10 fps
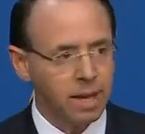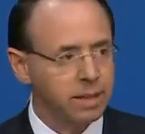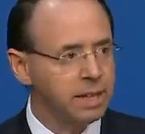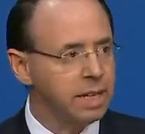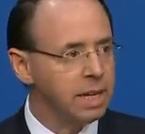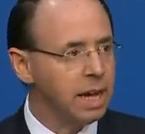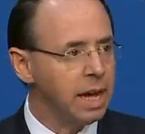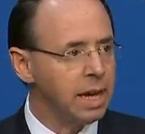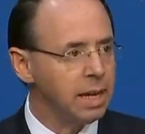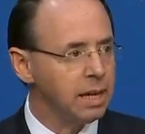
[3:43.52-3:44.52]
And the
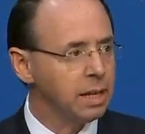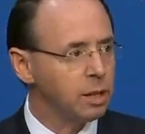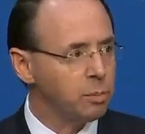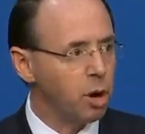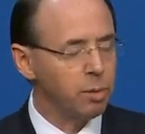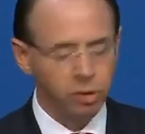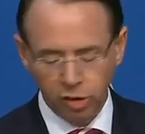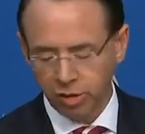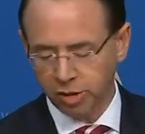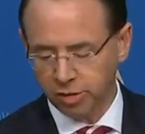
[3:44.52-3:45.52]
DEA and the Department of
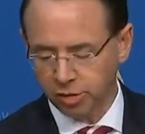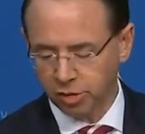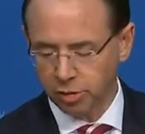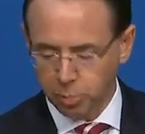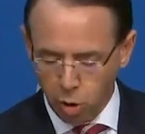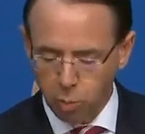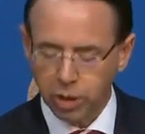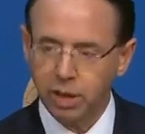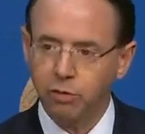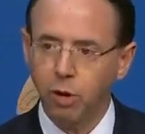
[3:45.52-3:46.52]
Justice
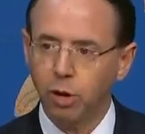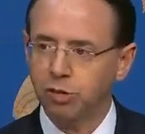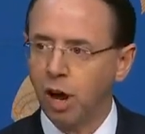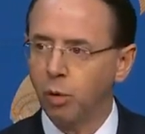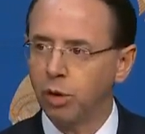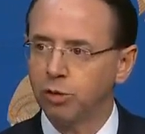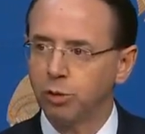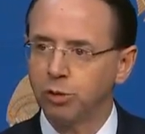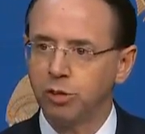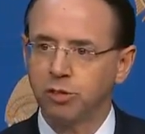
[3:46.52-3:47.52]
appropriately focus our
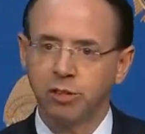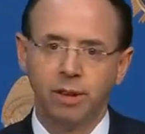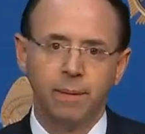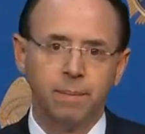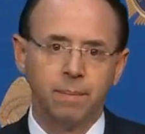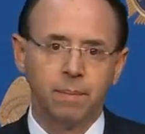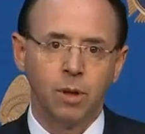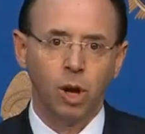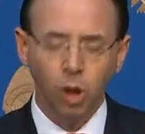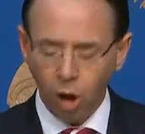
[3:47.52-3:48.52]
resources
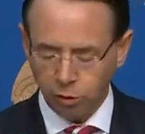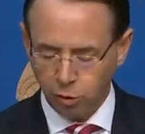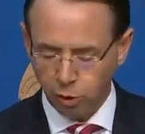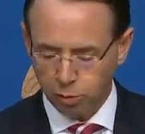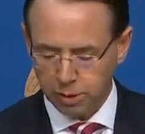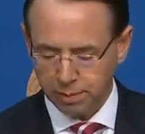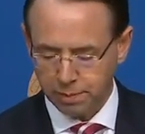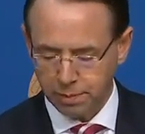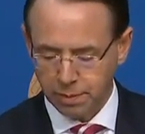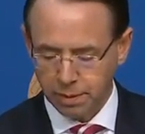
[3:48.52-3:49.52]
on law enforcement.
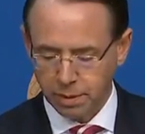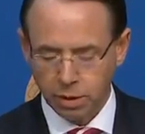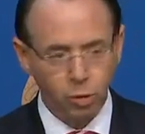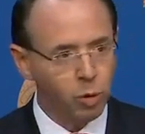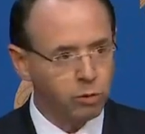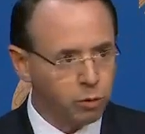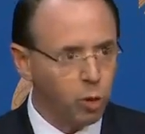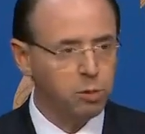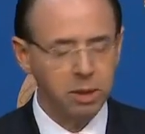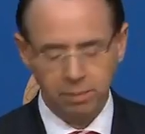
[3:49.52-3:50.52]
Through
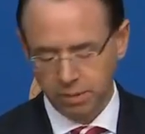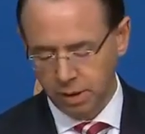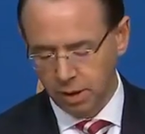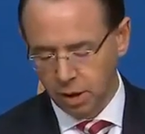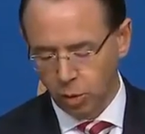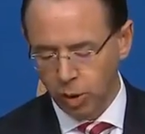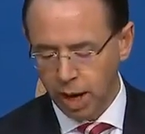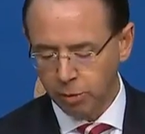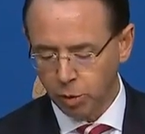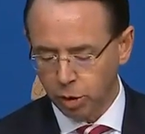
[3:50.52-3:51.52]
enforcement, we
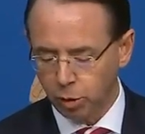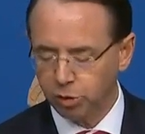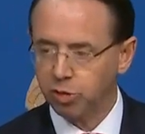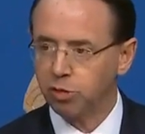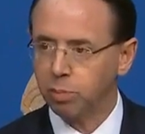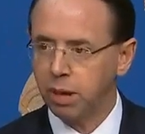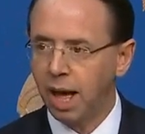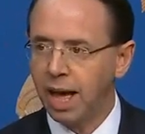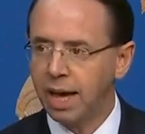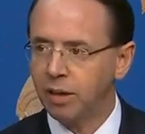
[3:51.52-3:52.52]
aim to reduce the
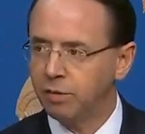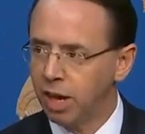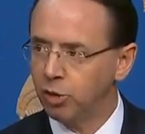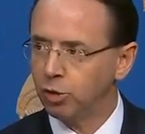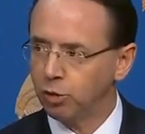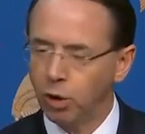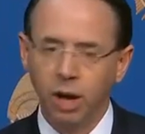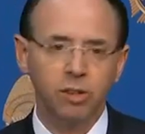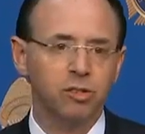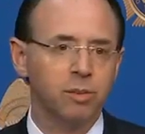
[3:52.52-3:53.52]
supply of dangerous
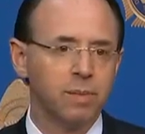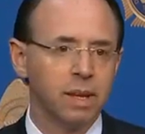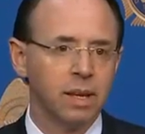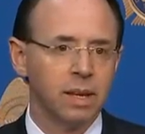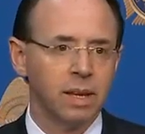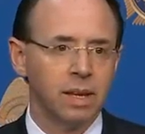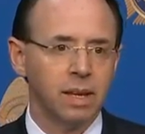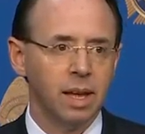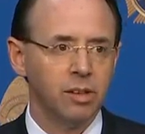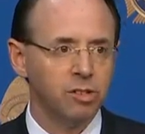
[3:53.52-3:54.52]
drugs
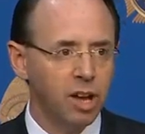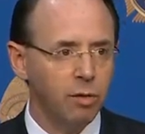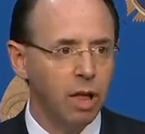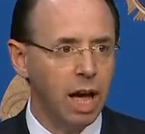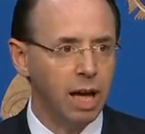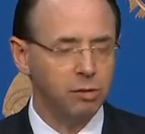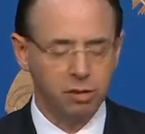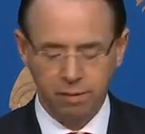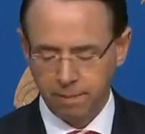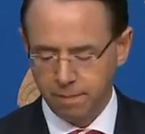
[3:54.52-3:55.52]
and save lives.